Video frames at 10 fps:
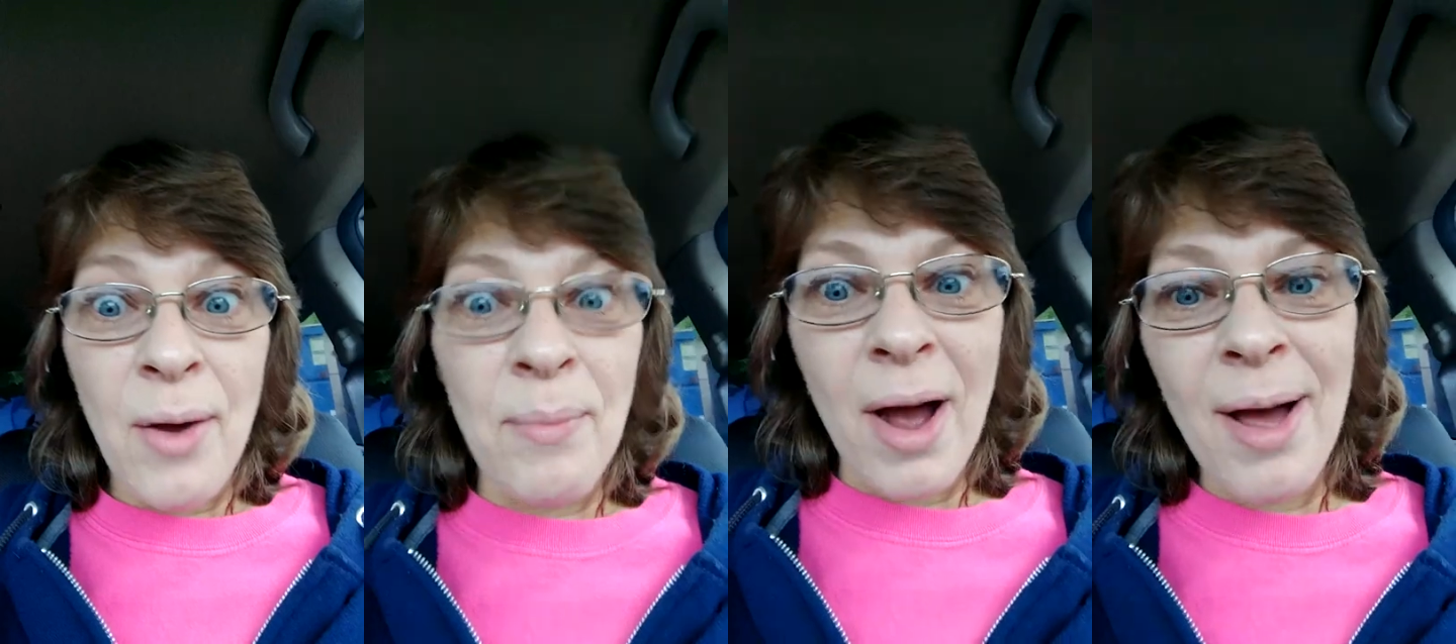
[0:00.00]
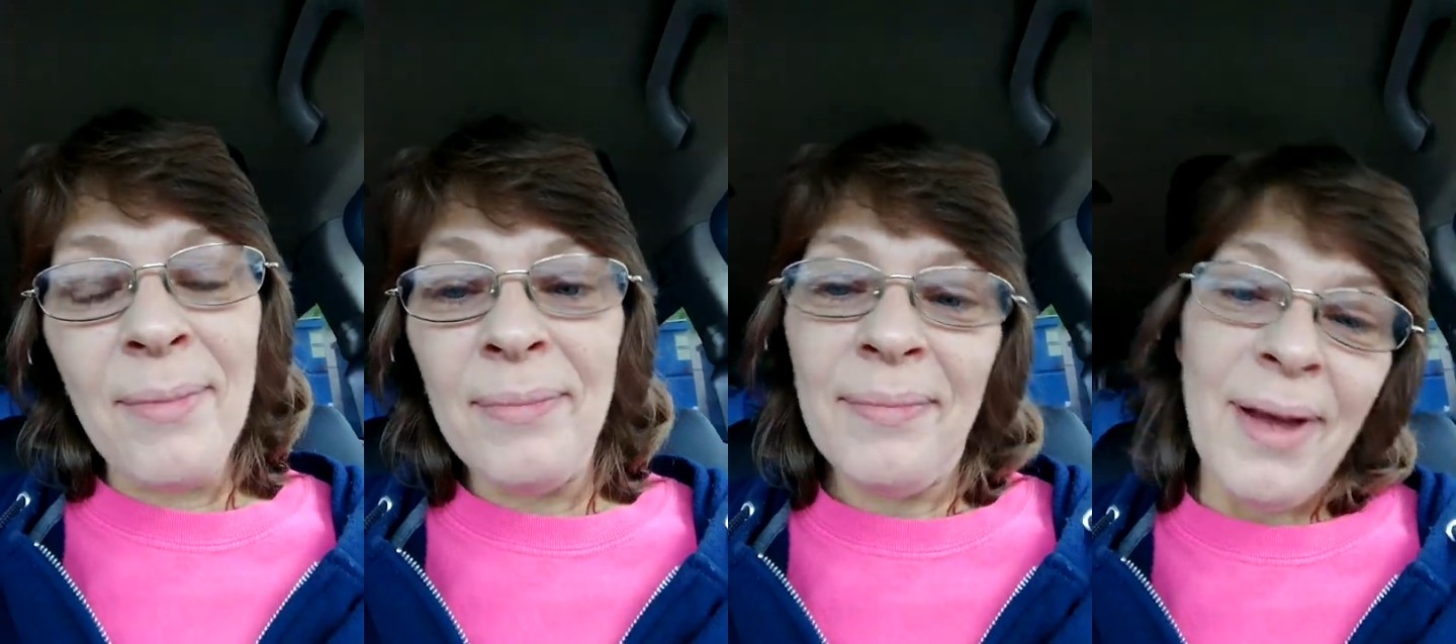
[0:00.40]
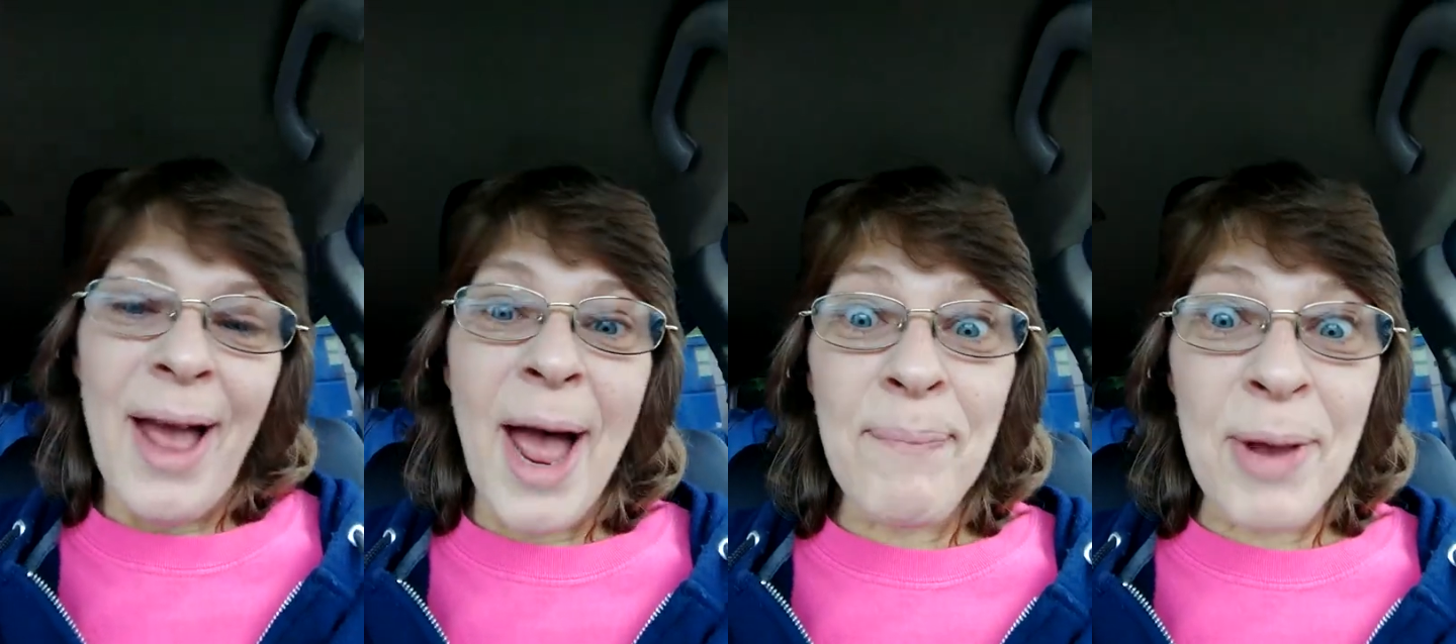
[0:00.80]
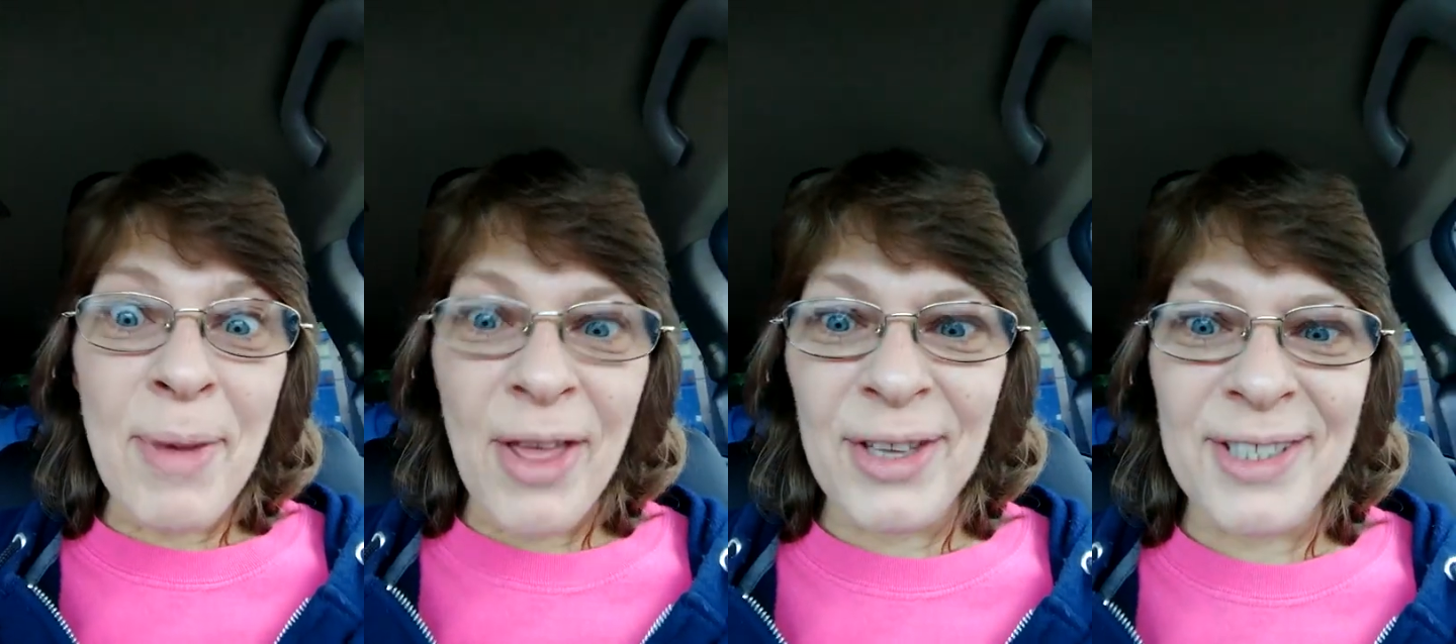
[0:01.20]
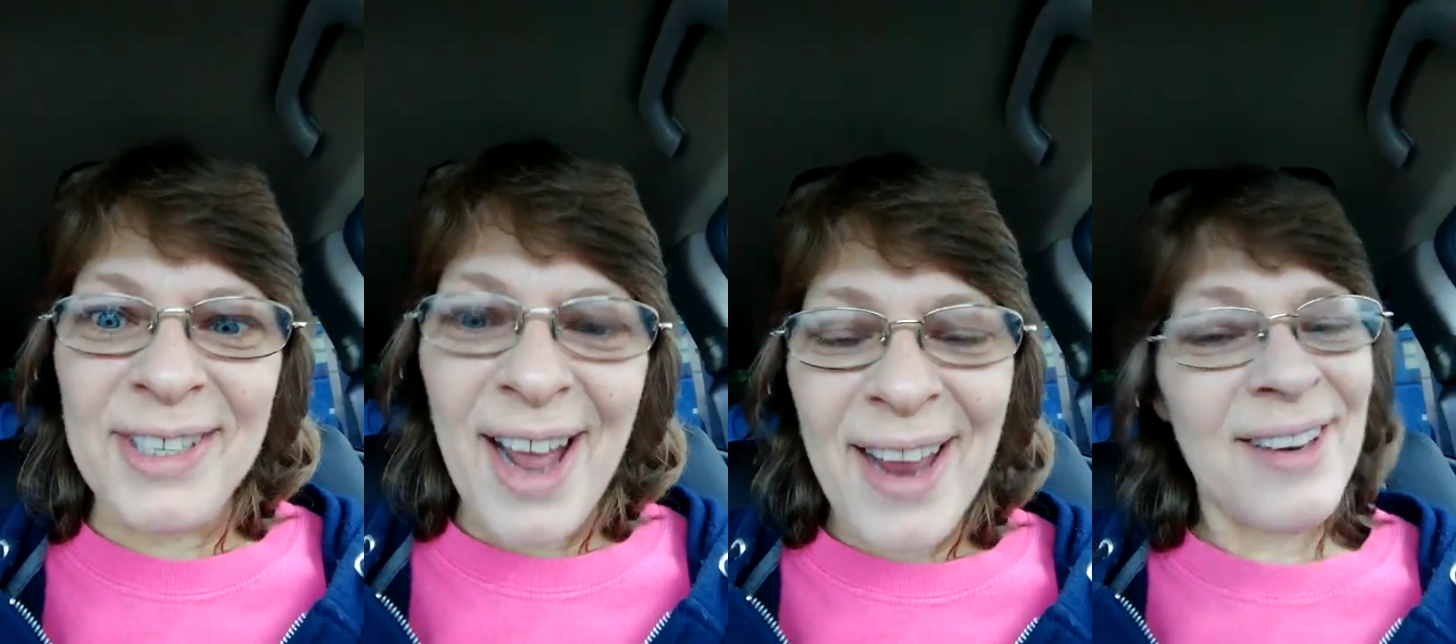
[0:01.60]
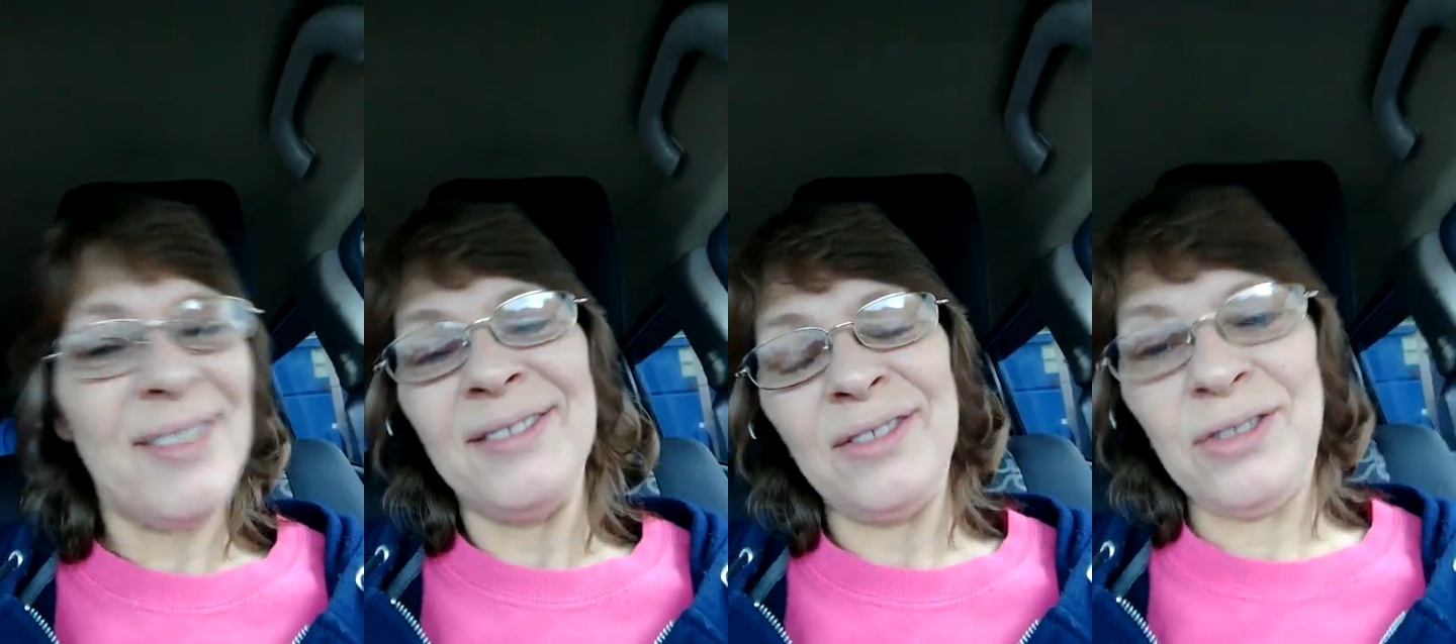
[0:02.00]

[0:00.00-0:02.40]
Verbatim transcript: Mom. Happy Mother's Day.